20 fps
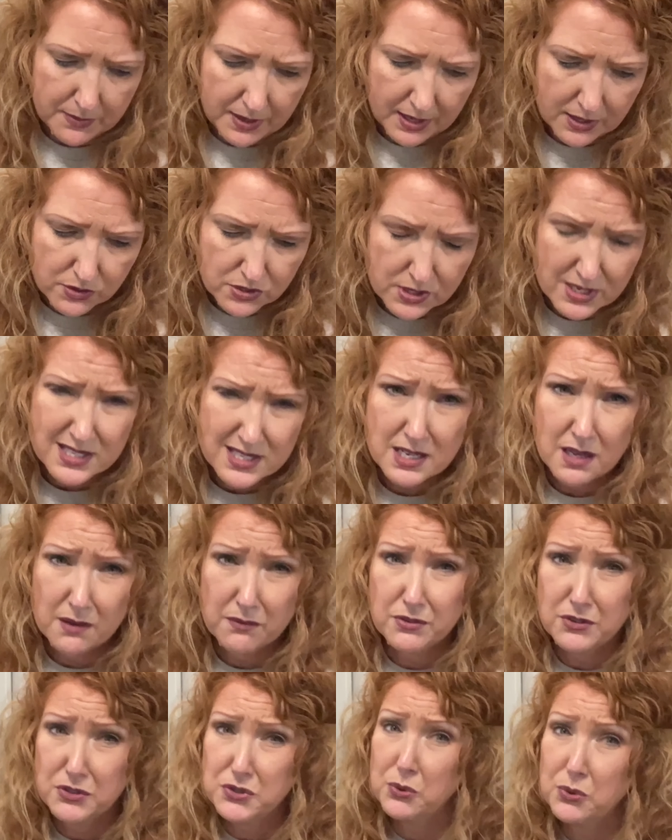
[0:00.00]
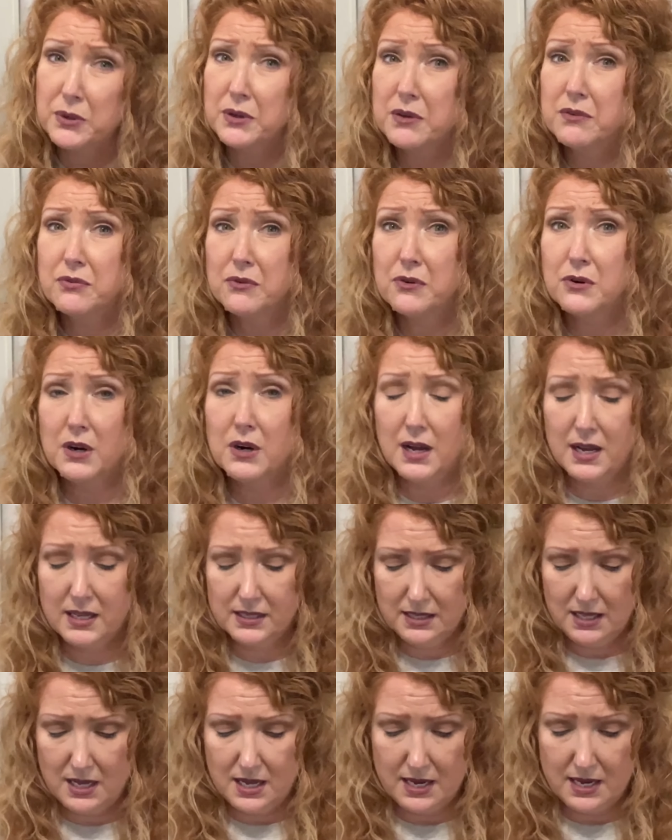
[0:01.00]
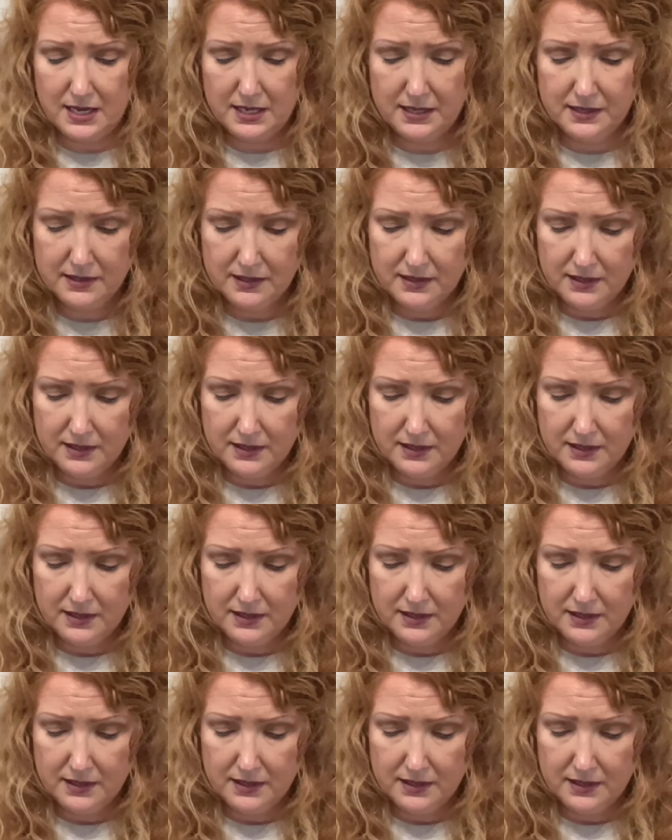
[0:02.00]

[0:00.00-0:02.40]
I usually sell them for 24 online.